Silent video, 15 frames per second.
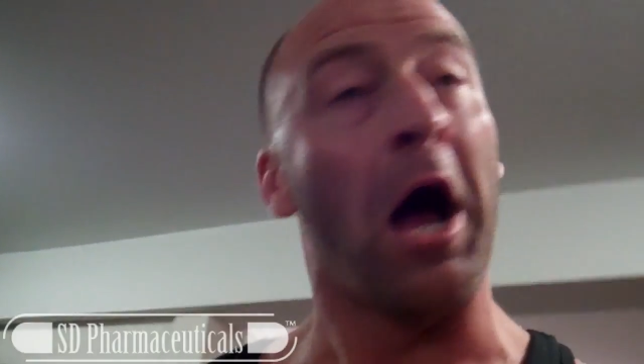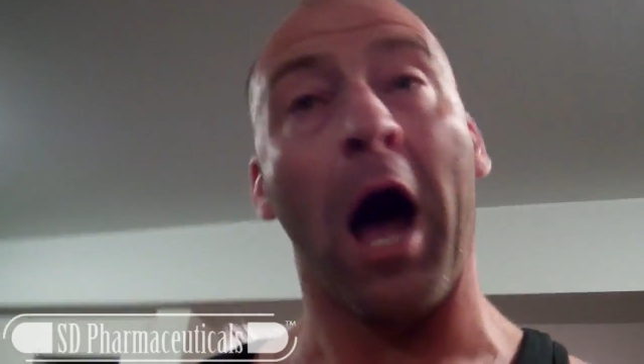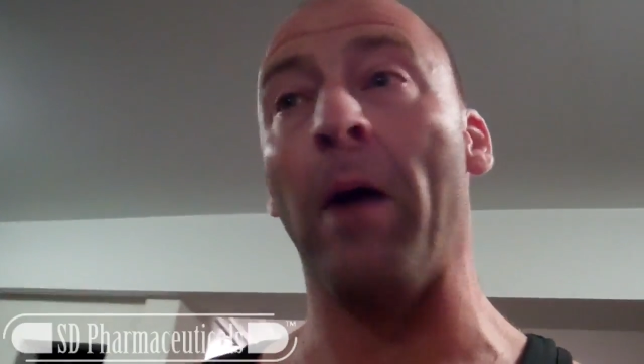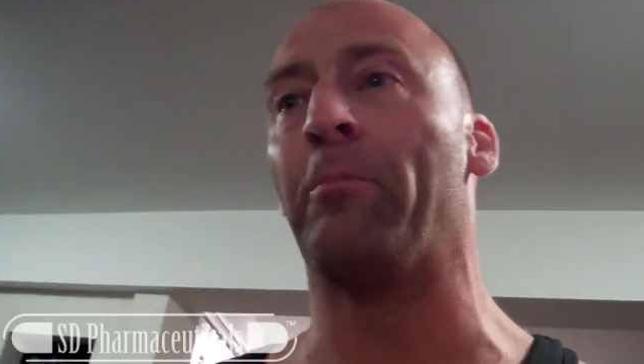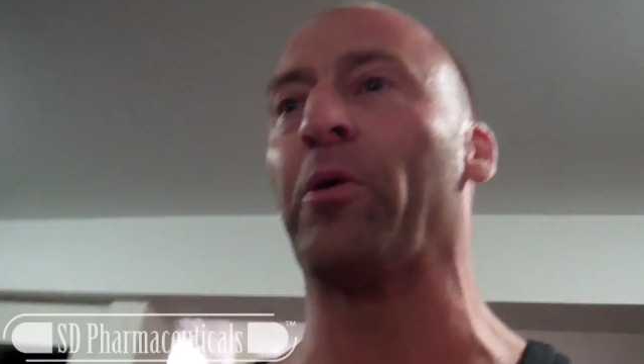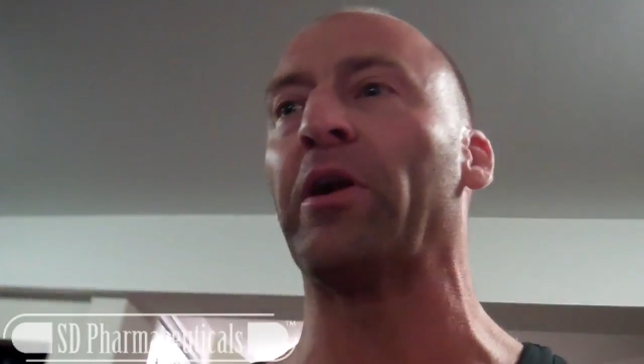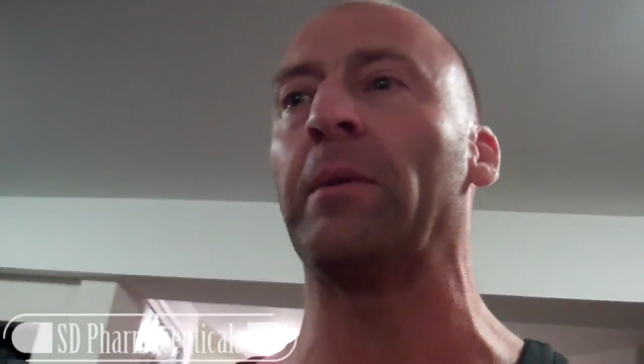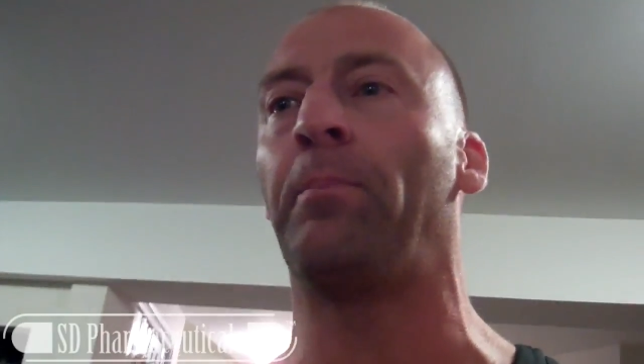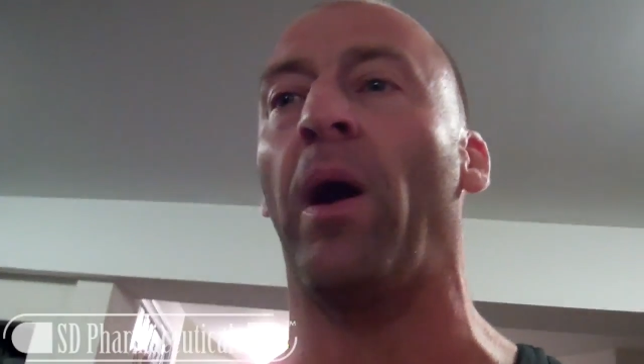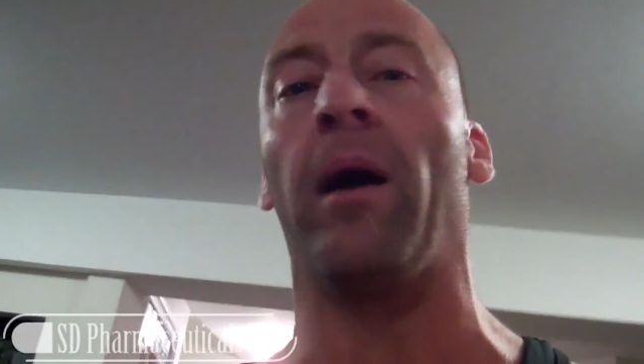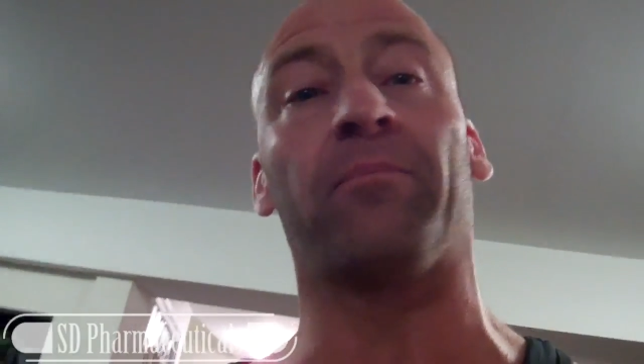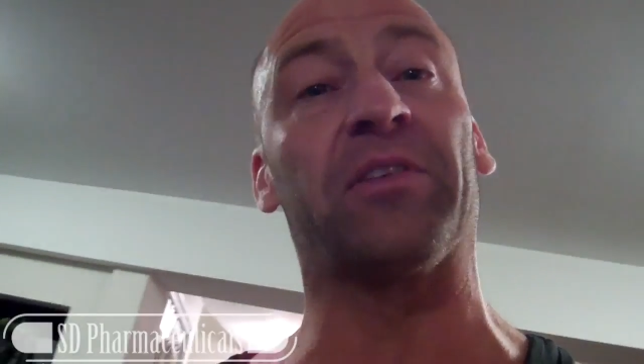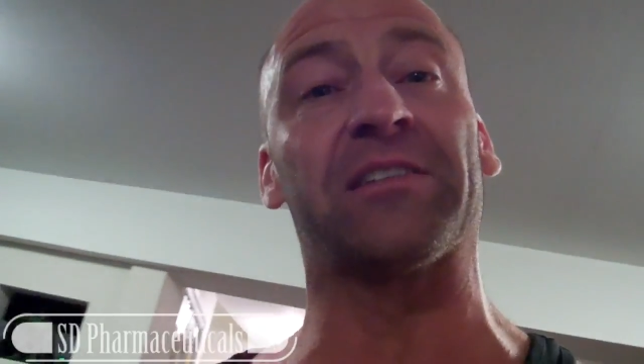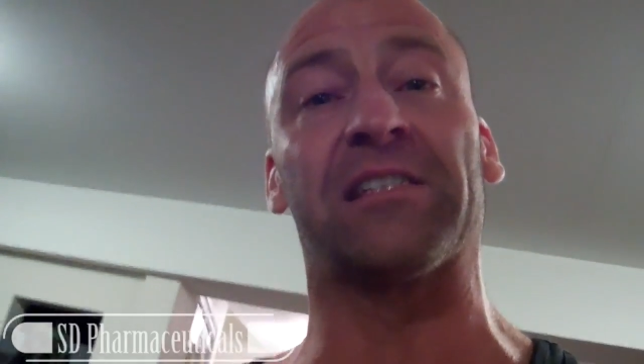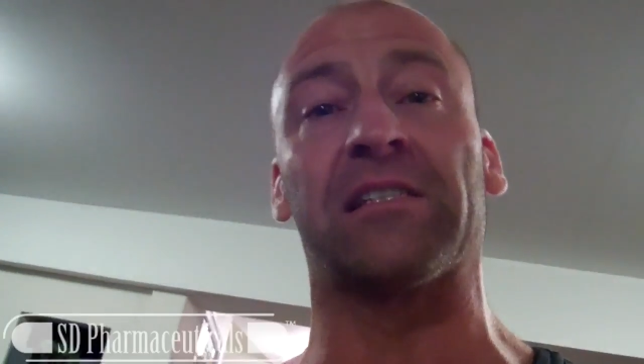I'm pretty
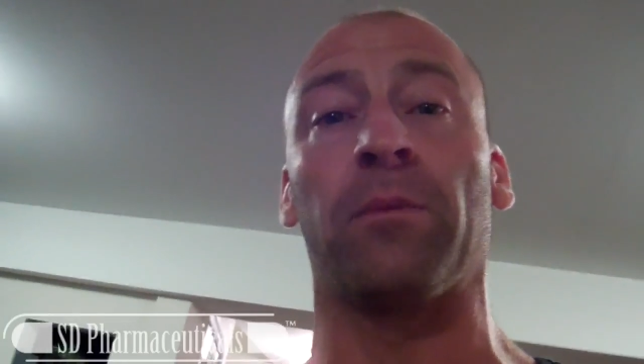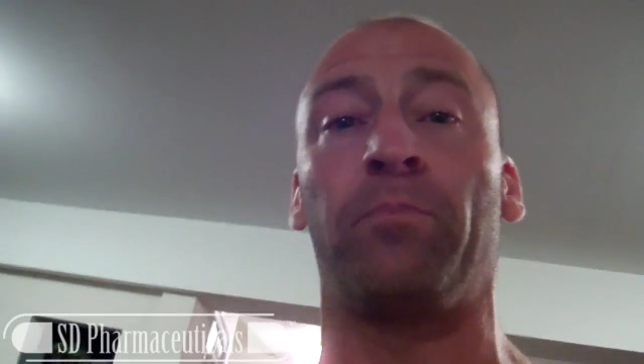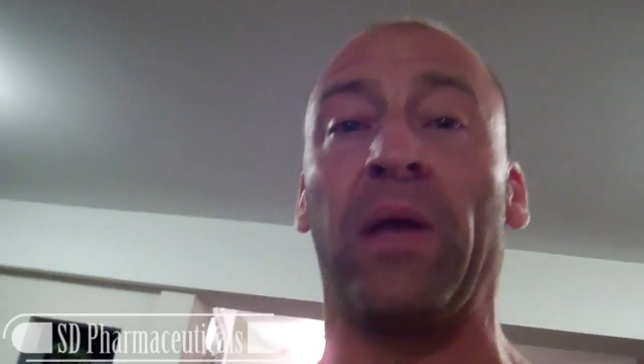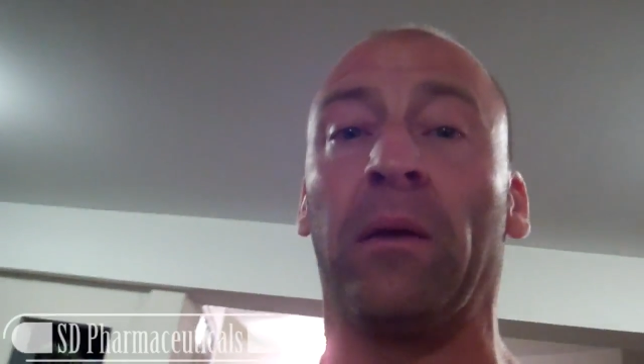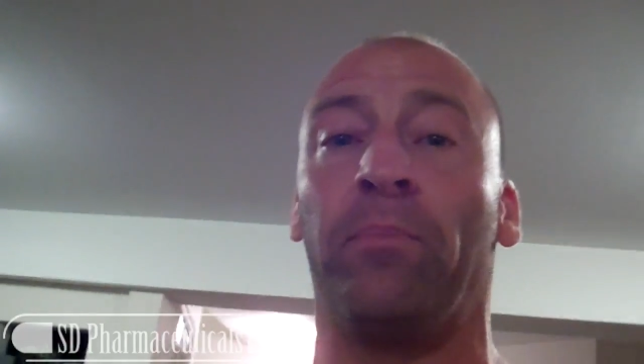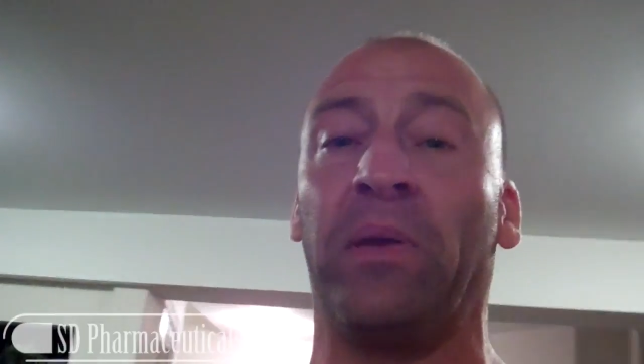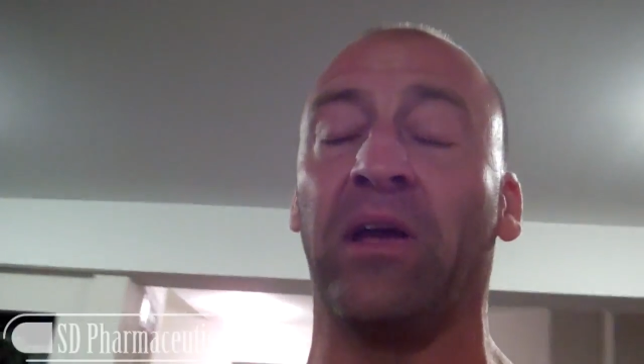pumped. This is a big